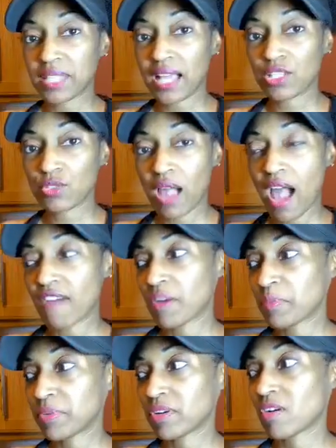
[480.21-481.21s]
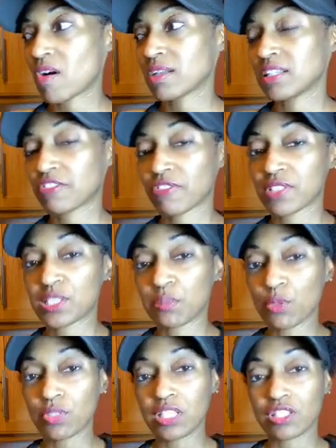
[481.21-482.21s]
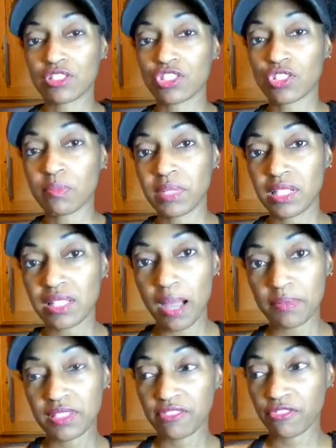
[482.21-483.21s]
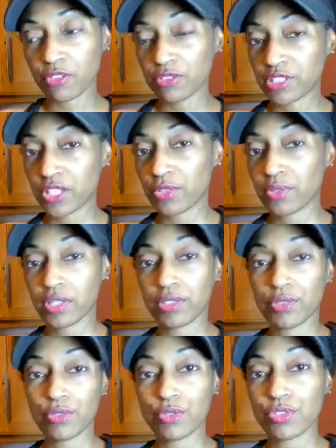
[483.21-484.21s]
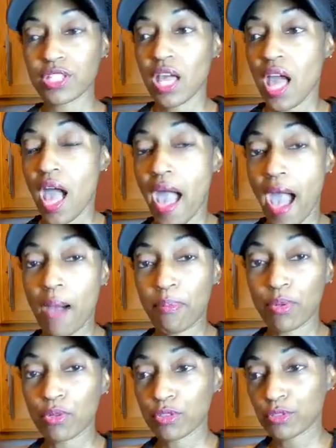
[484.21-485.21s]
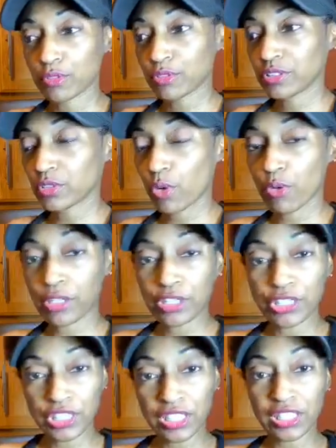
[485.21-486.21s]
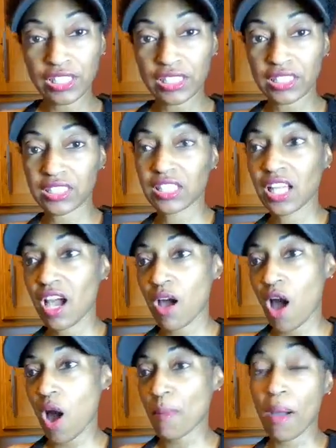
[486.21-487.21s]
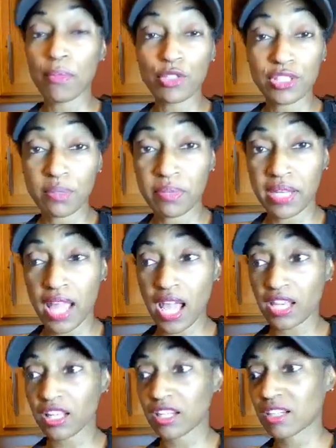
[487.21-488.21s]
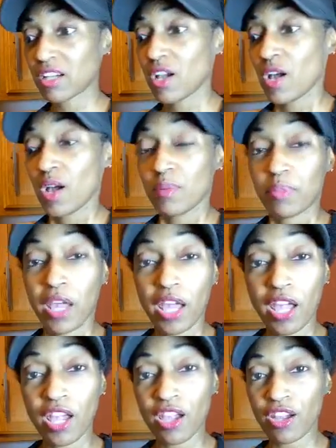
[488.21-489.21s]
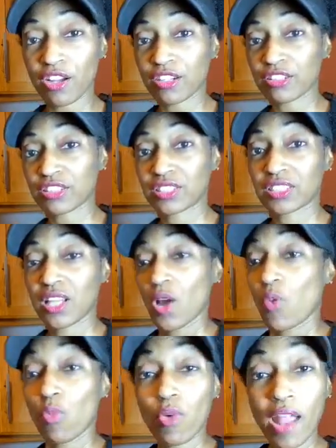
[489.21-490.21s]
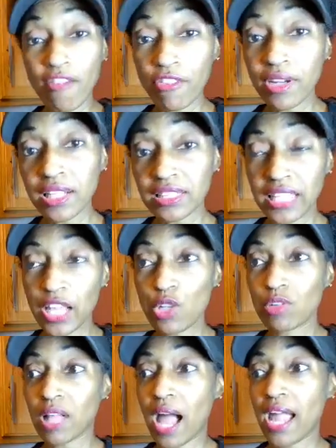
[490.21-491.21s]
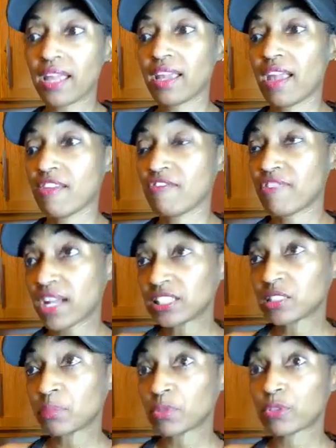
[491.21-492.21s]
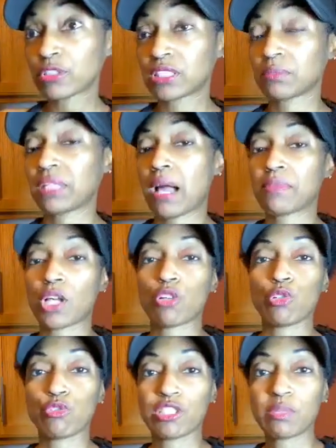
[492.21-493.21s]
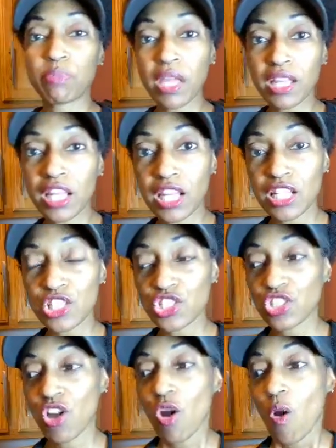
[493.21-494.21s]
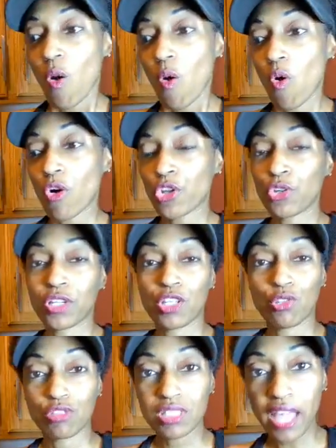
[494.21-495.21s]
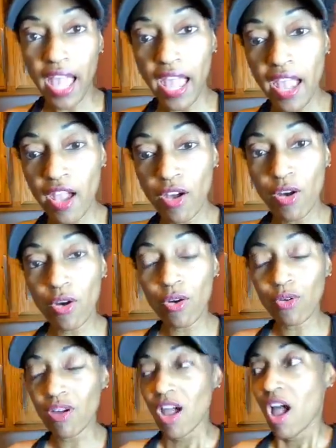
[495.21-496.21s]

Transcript: I do have a book on different smoothies. There's so many types of fruits that you can use. Apples, oranges. I'm using a banana, pears, whatever it is that you like. And vegetables, sometimes I'll use spinach, or you can use kale.